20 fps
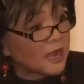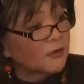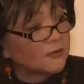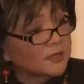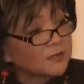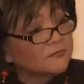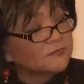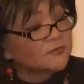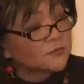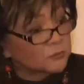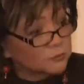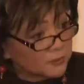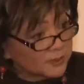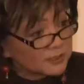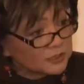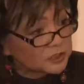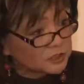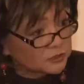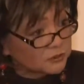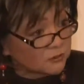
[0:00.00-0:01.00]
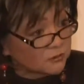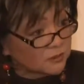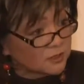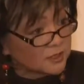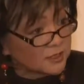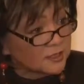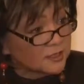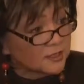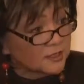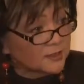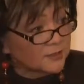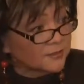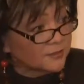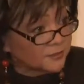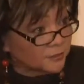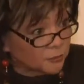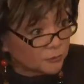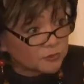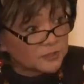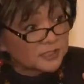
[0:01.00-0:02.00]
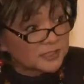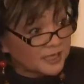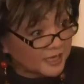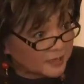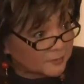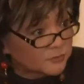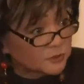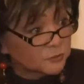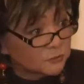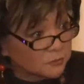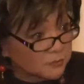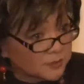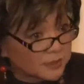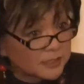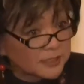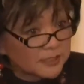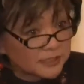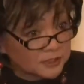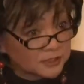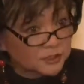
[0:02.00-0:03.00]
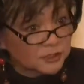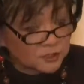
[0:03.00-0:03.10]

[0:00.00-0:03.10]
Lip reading: how influential those names will be in